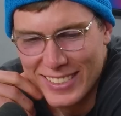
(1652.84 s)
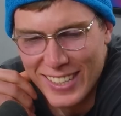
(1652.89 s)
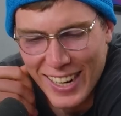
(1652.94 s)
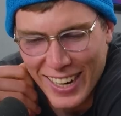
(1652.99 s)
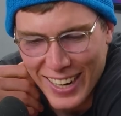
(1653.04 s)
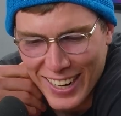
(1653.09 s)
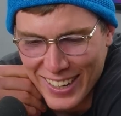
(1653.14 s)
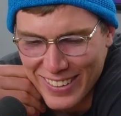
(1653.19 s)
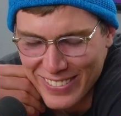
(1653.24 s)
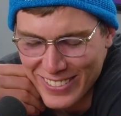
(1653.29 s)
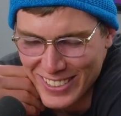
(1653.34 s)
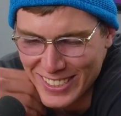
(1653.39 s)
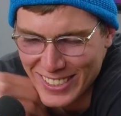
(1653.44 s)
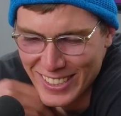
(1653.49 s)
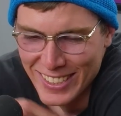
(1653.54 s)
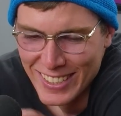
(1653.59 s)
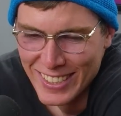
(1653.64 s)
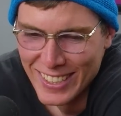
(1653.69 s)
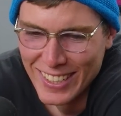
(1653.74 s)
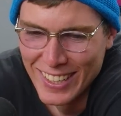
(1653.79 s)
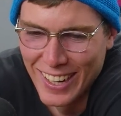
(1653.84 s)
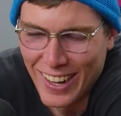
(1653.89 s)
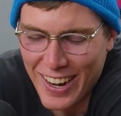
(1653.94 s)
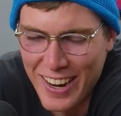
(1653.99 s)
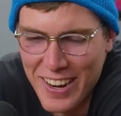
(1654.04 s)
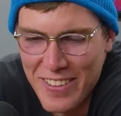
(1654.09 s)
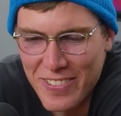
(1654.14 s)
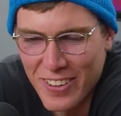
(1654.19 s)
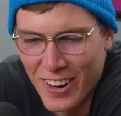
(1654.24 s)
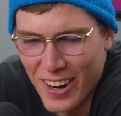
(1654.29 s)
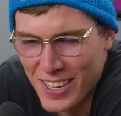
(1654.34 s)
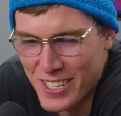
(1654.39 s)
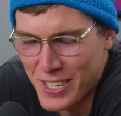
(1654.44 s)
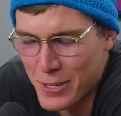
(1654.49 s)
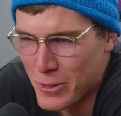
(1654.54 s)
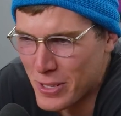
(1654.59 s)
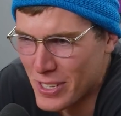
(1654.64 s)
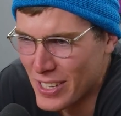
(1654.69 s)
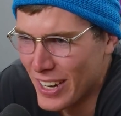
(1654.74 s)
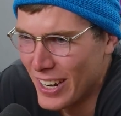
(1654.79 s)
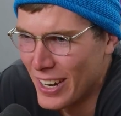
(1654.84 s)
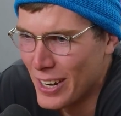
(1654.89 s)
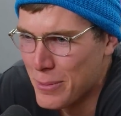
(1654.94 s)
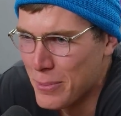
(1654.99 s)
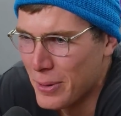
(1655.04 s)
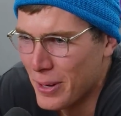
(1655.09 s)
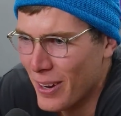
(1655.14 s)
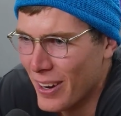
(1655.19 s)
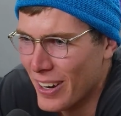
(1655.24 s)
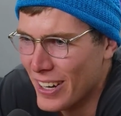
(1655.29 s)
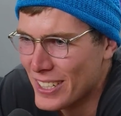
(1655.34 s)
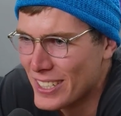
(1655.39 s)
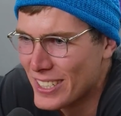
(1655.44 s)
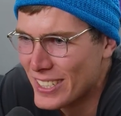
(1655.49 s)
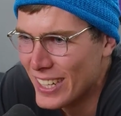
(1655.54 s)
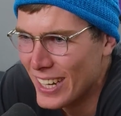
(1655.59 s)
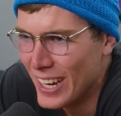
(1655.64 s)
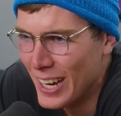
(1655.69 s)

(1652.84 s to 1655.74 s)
No, I didn't realize he was there, to be honest.